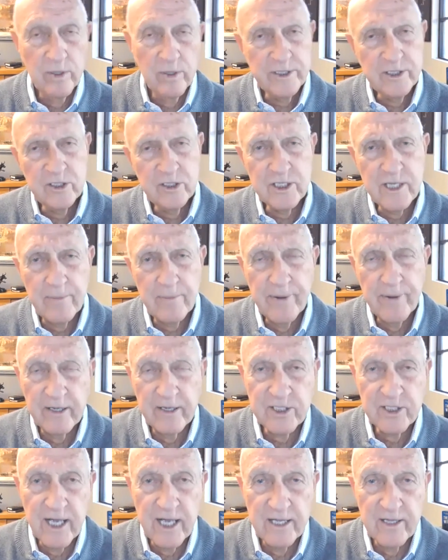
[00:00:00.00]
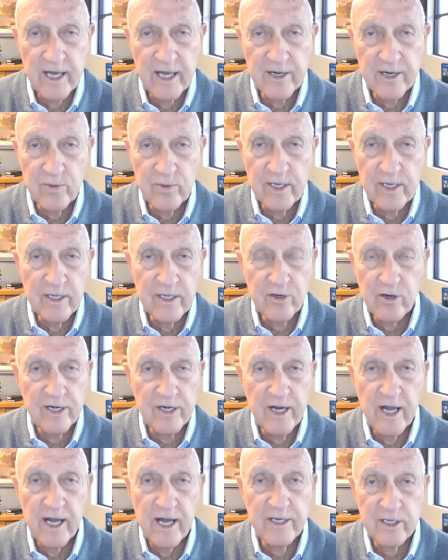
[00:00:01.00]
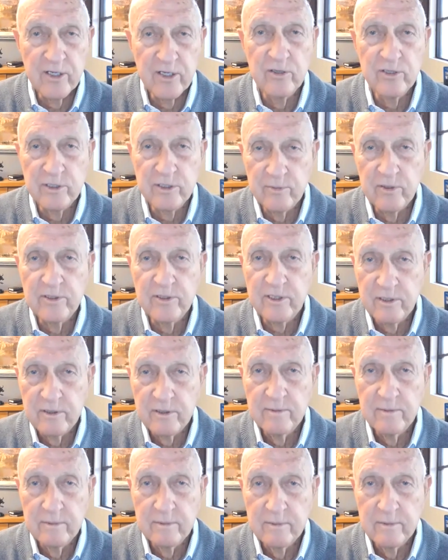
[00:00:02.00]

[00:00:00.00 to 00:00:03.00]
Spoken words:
Once you step outside that arena, there are non-negotiables,